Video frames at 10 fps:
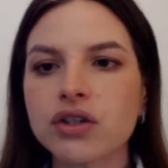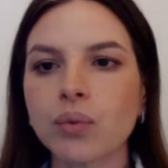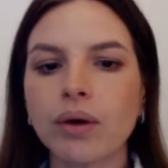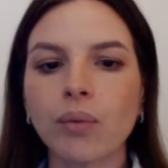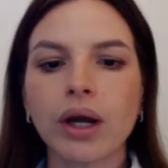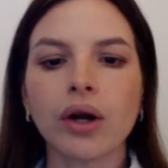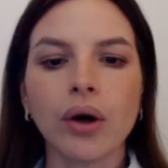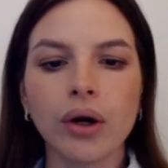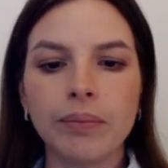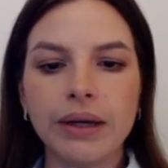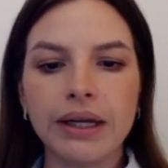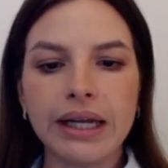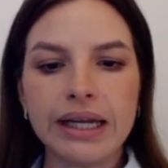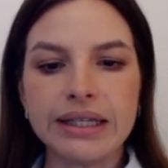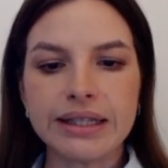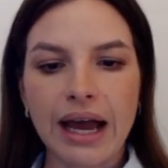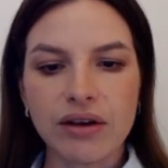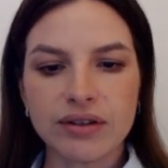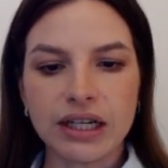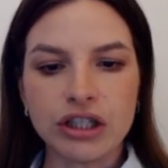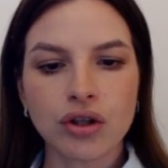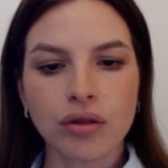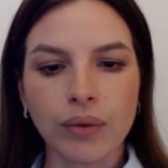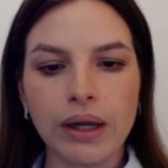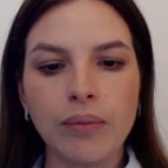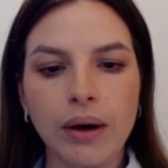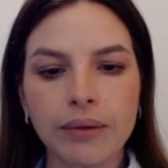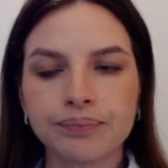one we're going to open is our stage 3 one.